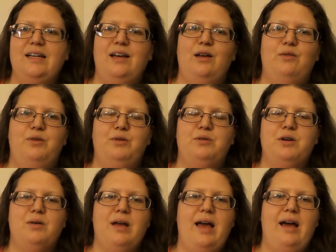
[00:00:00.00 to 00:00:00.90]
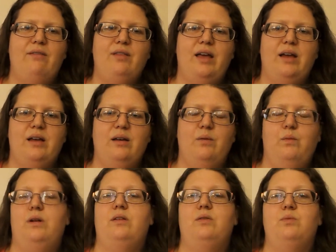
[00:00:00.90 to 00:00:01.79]
If you don't have like
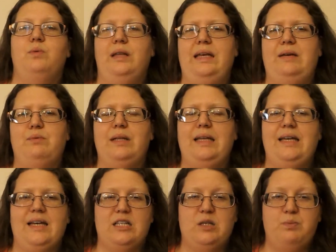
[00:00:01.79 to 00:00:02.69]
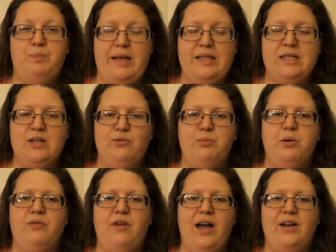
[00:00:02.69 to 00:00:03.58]
one of the really, really expensive
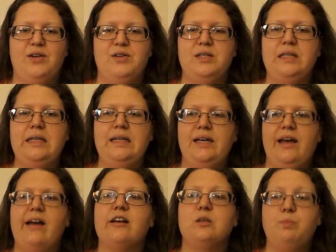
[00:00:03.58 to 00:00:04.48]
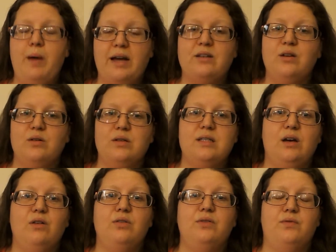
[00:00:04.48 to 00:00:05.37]
providers, expect no
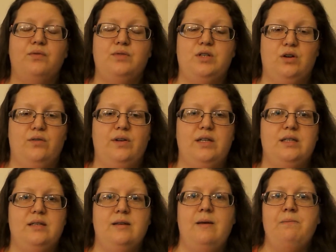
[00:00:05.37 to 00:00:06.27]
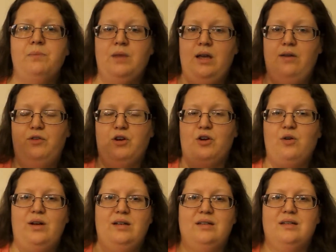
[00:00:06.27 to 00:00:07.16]
cell service if you're
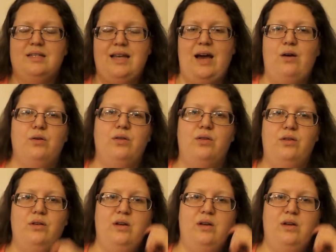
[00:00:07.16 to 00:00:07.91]
going south.